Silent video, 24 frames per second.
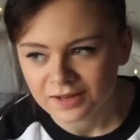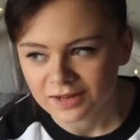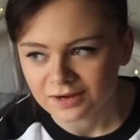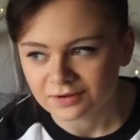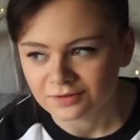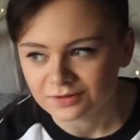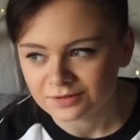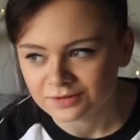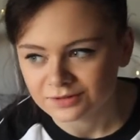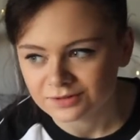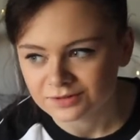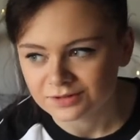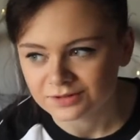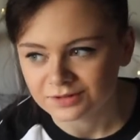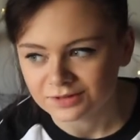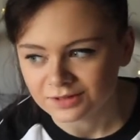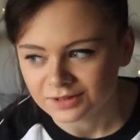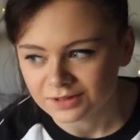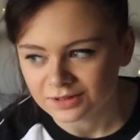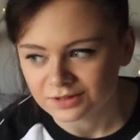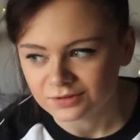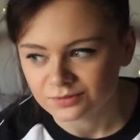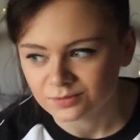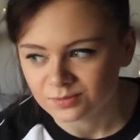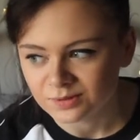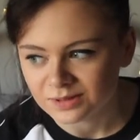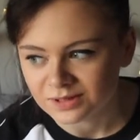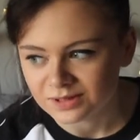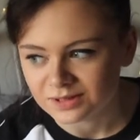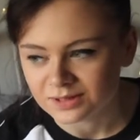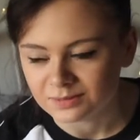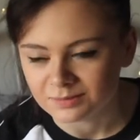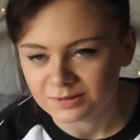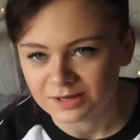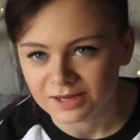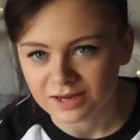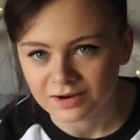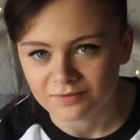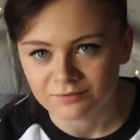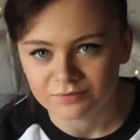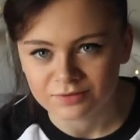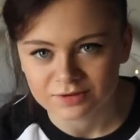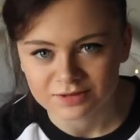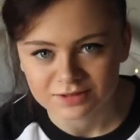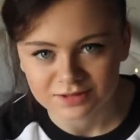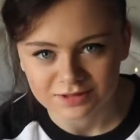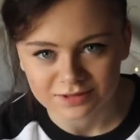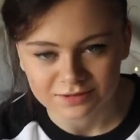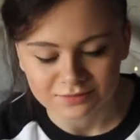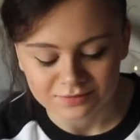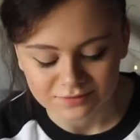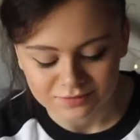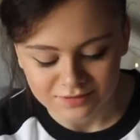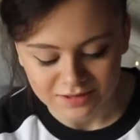And I used to hit tweet limit every single